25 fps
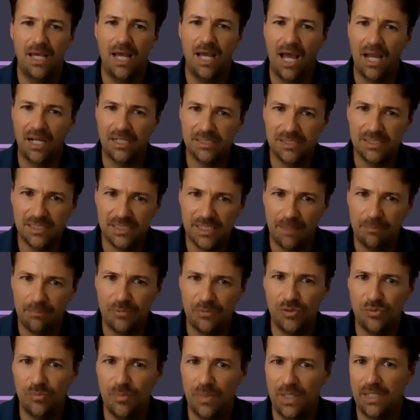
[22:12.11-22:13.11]
accept
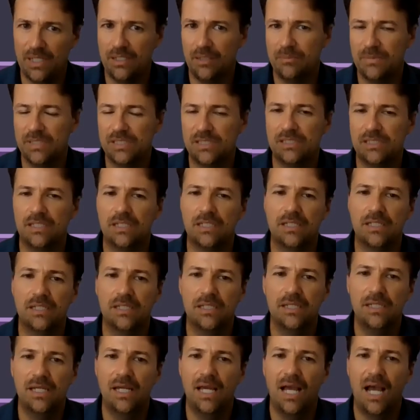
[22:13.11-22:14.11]
you made a mistake,
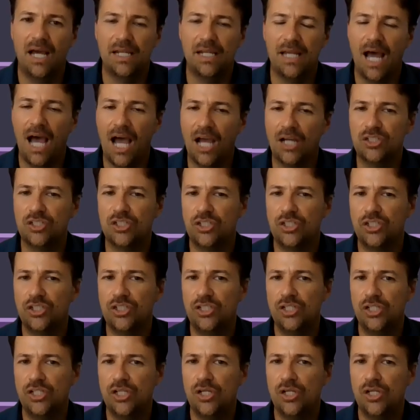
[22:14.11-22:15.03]
and actually